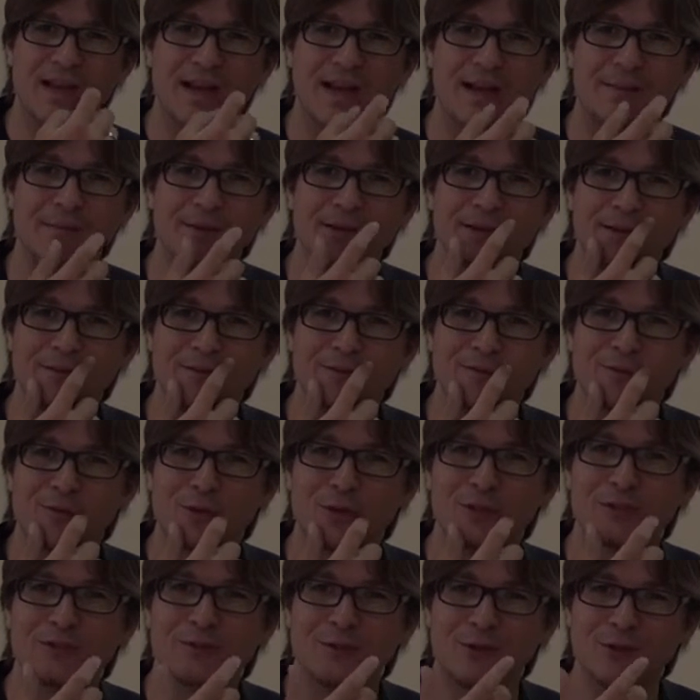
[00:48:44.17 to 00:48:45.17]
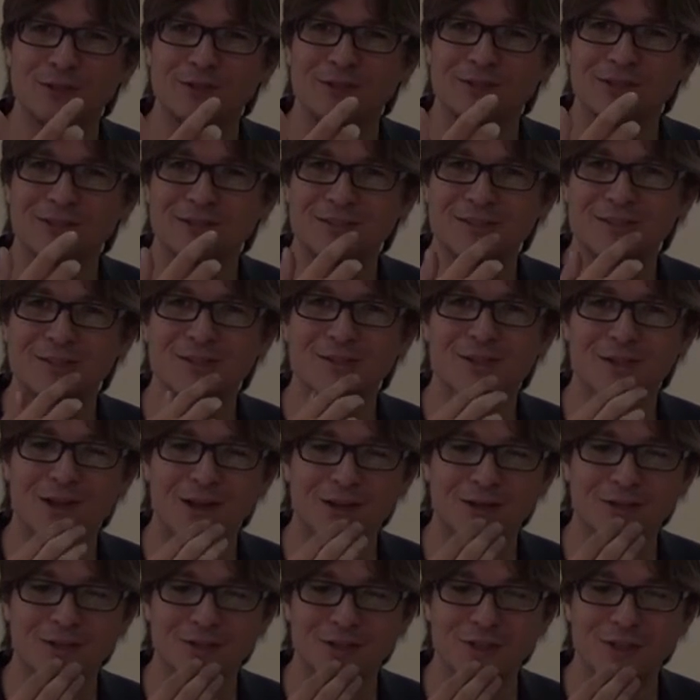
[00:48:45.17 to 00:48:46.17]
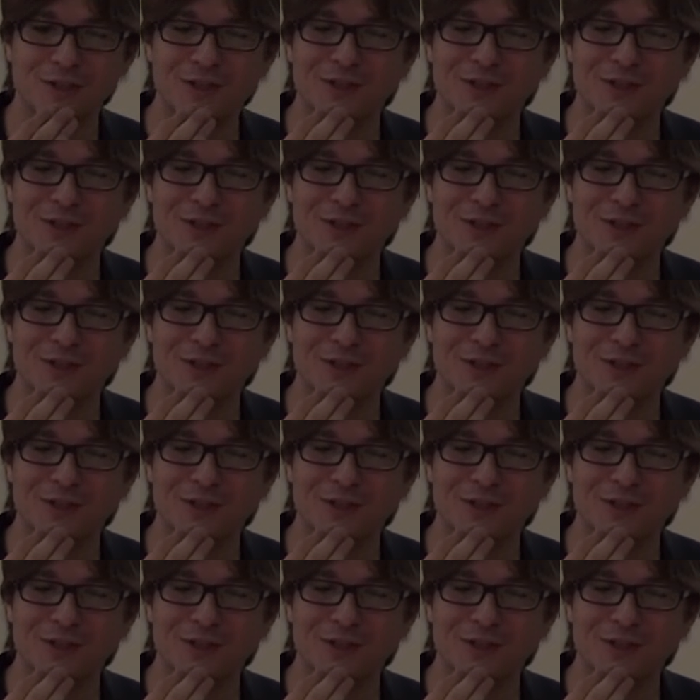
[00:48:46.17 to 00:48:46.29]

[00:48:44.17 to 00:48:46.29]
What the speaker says: I mean, of course, Constance is larger